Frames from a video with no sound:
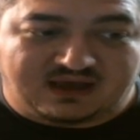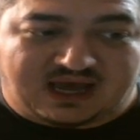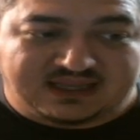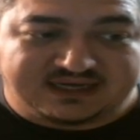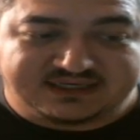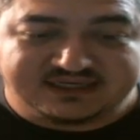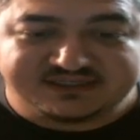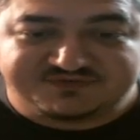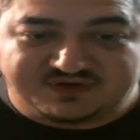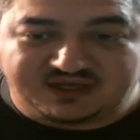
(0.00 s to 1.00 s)
liked
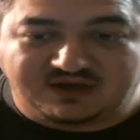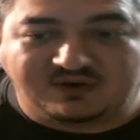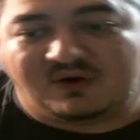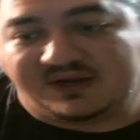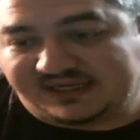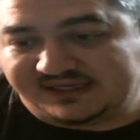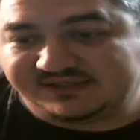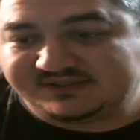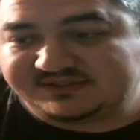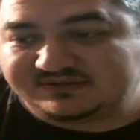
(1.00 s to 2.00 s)
his video on
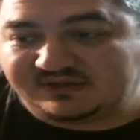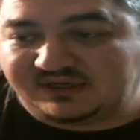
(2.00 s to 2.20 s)
his